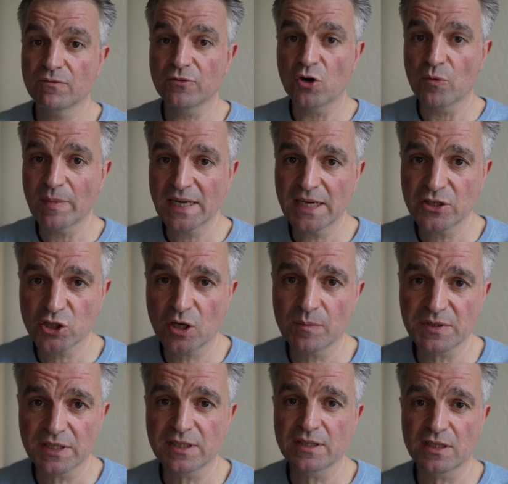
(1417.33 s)
For many
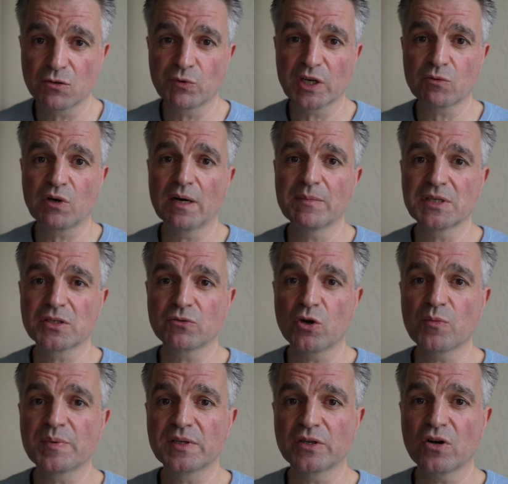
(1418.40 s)
jobs, this is the requirement to
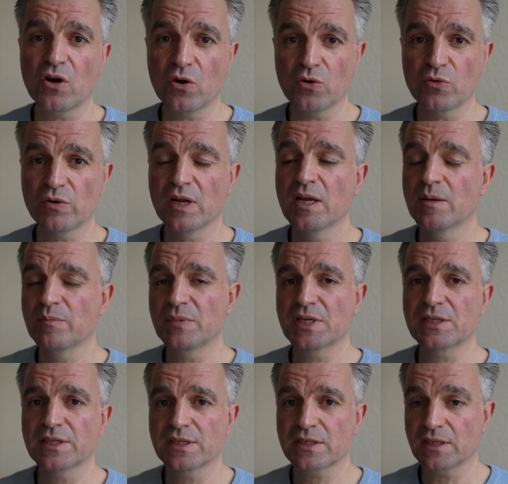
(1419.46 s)
open your own
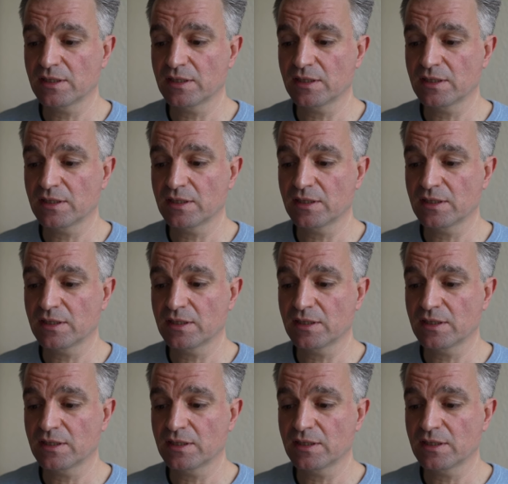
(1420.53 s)
business.